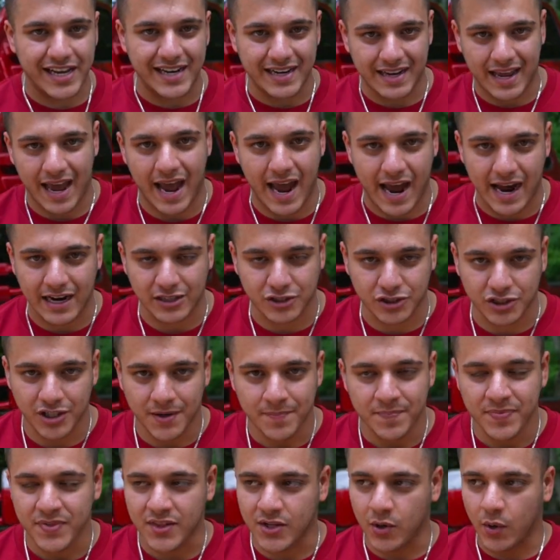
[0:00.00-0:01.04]
in cash.
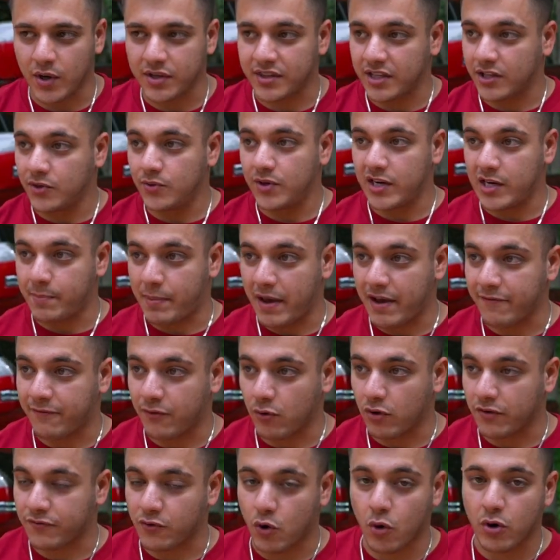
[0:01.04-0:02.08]
The only thing you need to pay
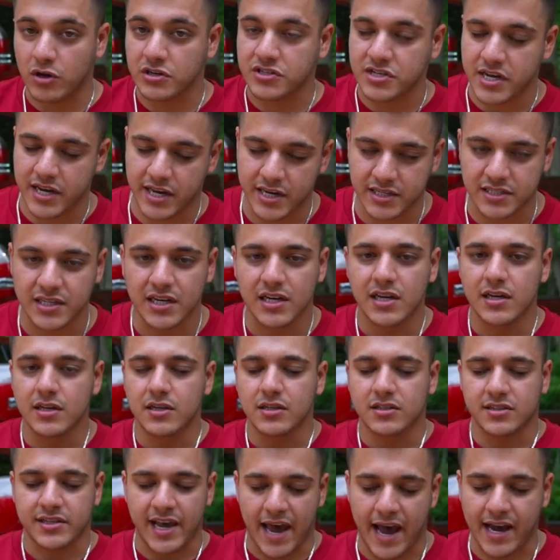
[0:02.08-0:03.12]
for, of course, is
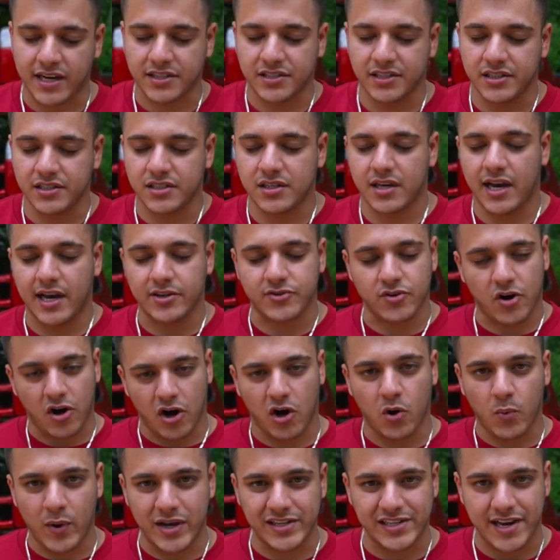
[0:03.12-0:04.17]
taxes. As
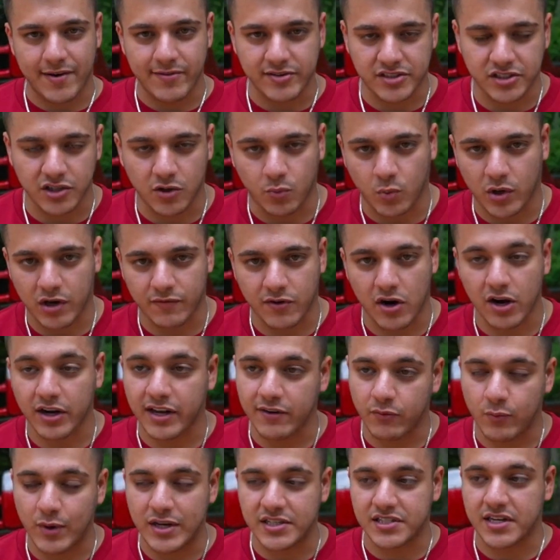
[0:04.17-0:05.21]
always, every single one of our
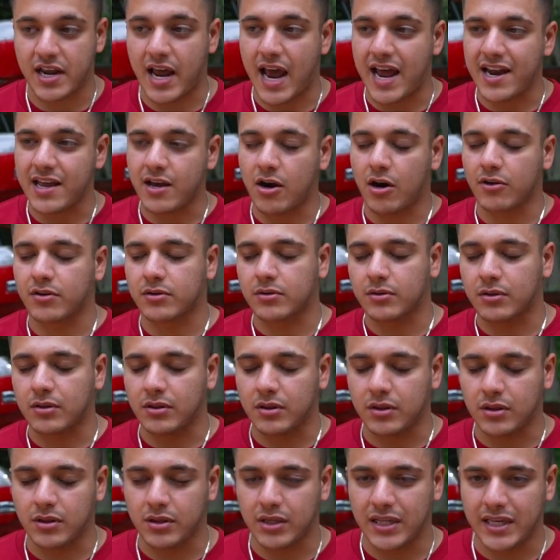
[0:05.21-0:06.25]
giveaways and any other
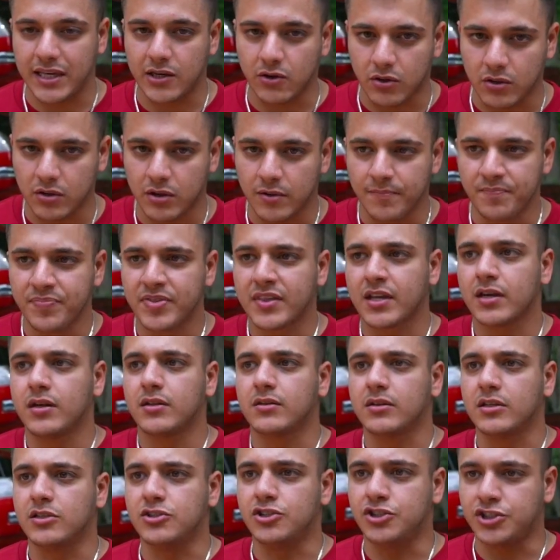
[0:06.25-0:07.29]
legal,
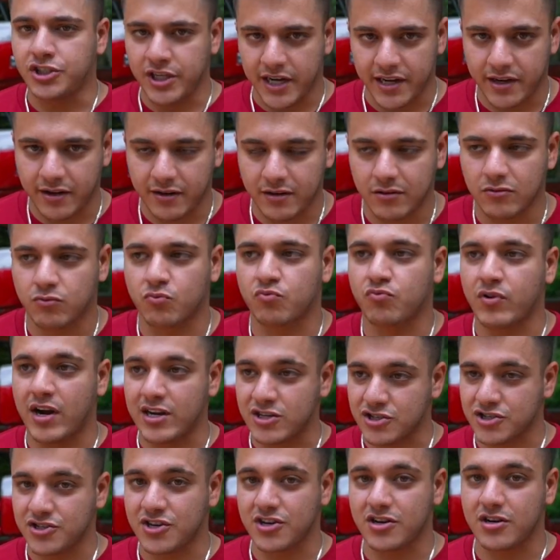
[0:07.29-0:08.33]
legit,
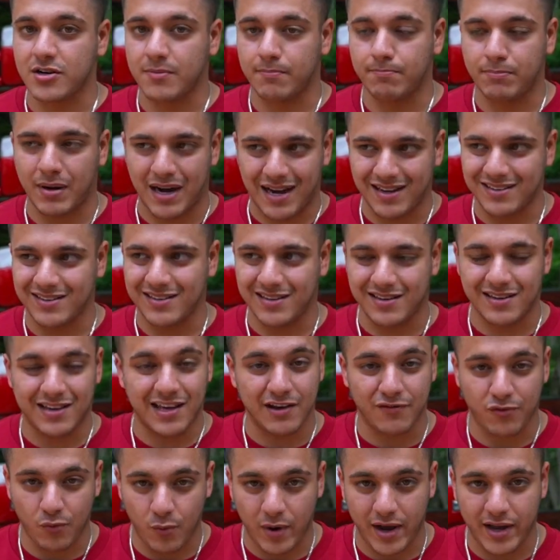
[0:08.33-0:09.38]
registered, bonded
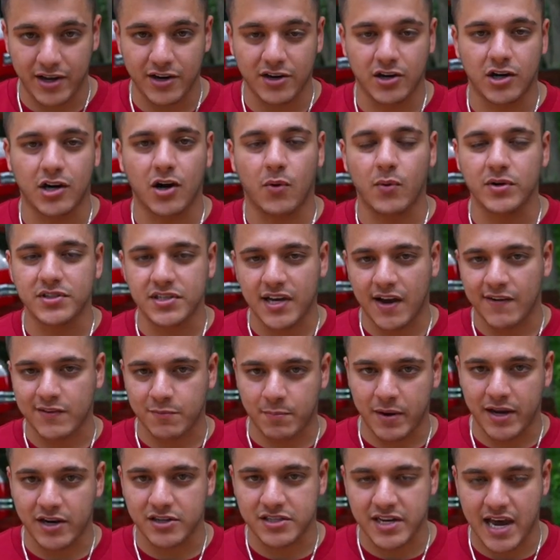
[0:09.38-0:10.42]
giveaway, you're going to have to
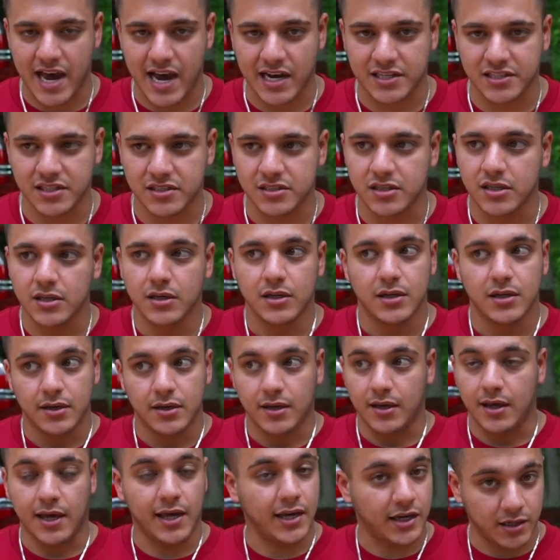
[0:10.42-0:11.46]
pay your taxes,
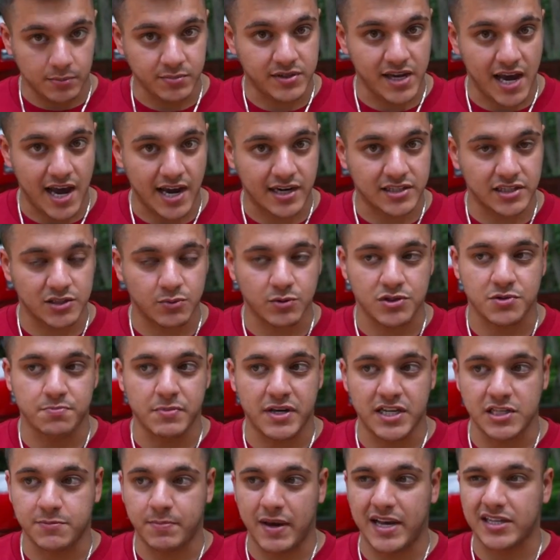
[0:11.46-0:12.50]
income taxes, which
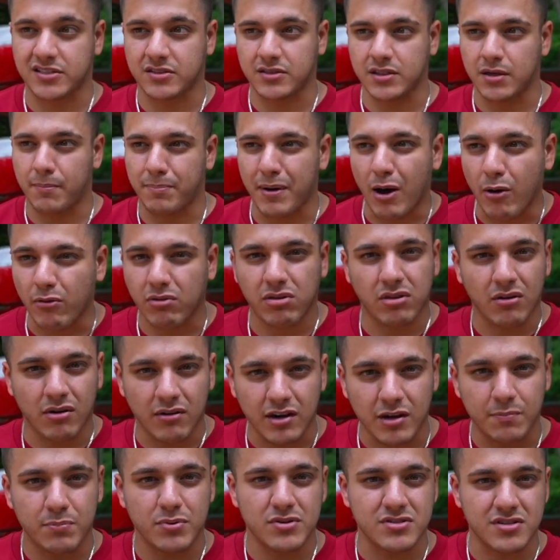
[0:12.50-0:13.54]
means basically about
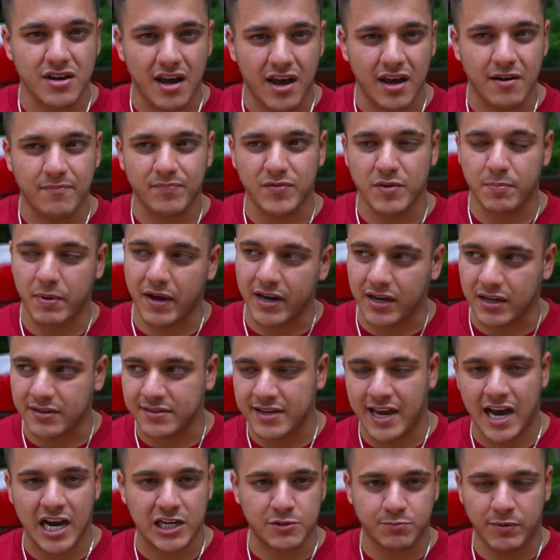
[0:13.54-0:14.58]
30%, depending on
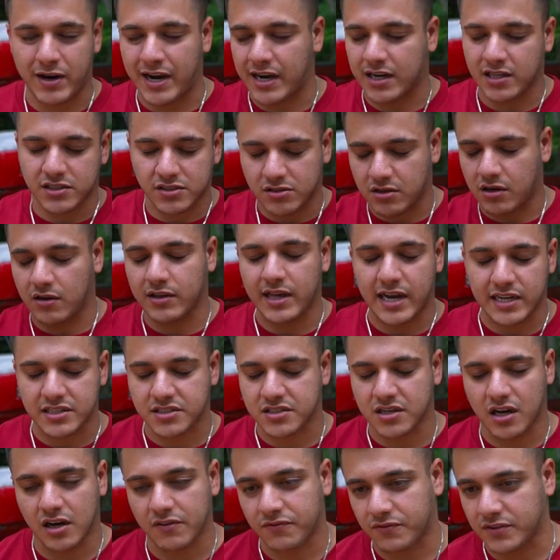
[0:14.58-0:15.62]
tax brackets and all that
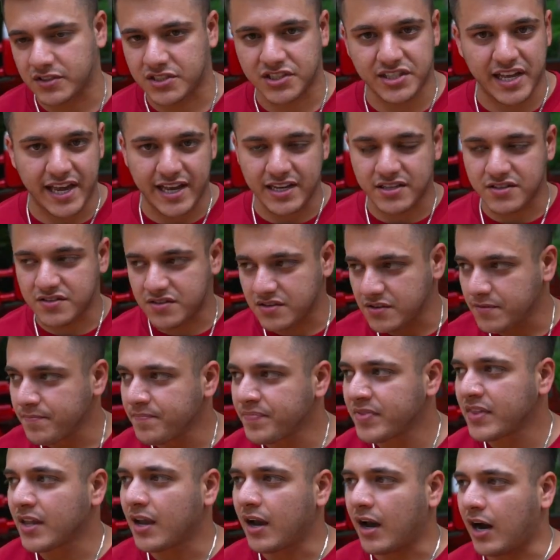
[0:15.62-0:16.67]
stuff in states.
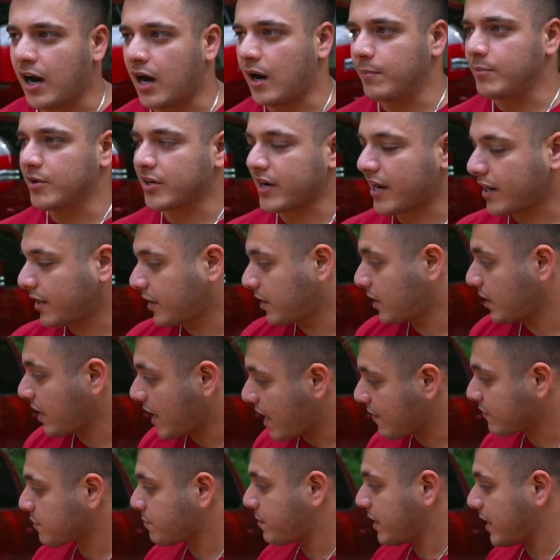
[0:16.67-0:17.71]
You're gonna
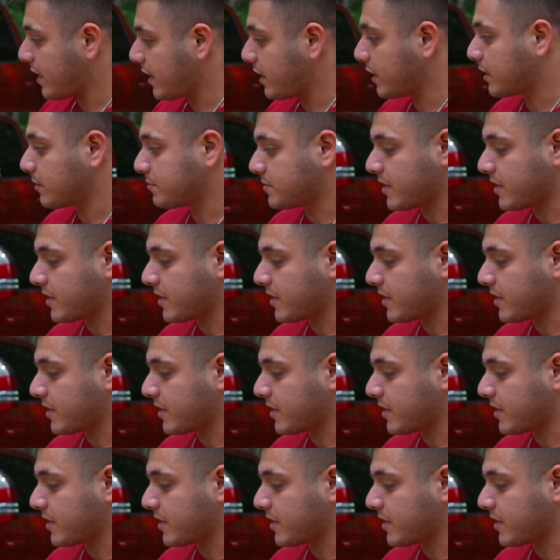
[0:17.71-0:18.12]
have to pay income